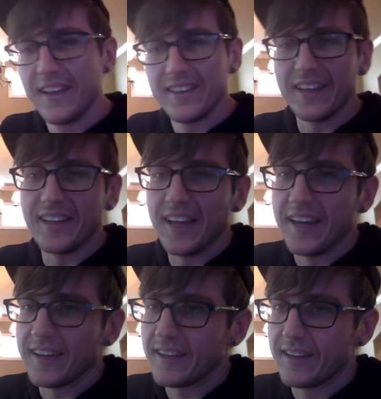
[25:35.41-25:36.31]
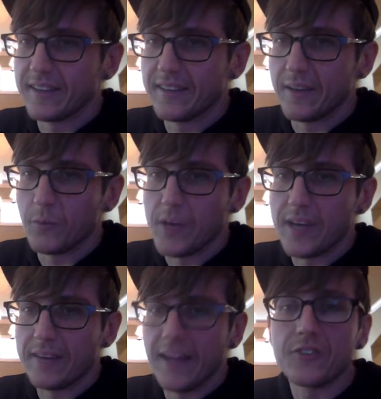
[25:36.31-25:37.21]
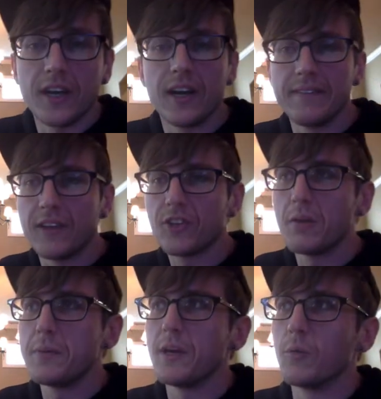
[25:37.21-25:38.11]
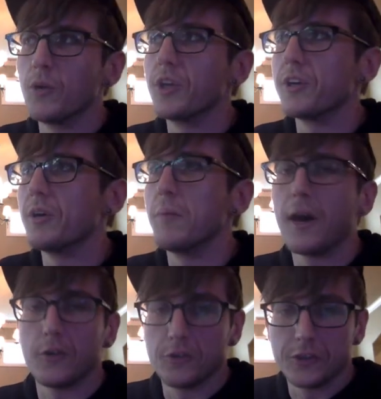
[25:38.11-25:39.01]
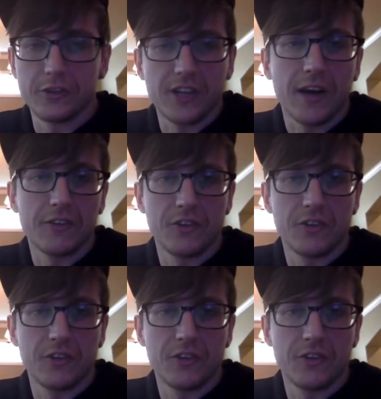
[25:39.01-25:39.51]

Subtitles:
then we can, that's gonna be a really good model, turns out,